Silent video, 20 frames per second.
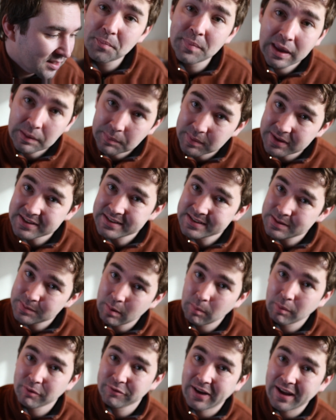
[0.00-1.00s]
Maybe
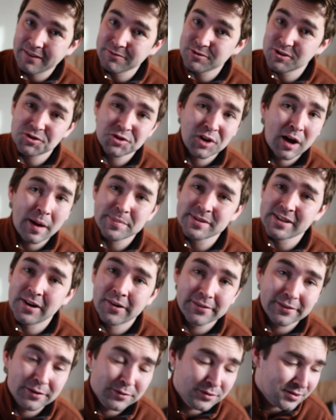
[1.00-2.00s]
September 5 just tops out
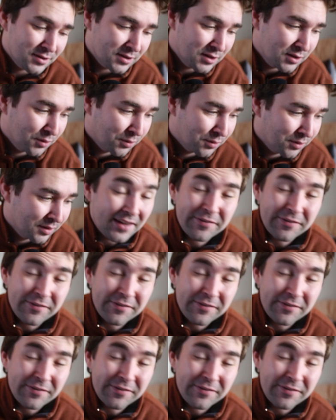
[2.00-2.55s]
at those two.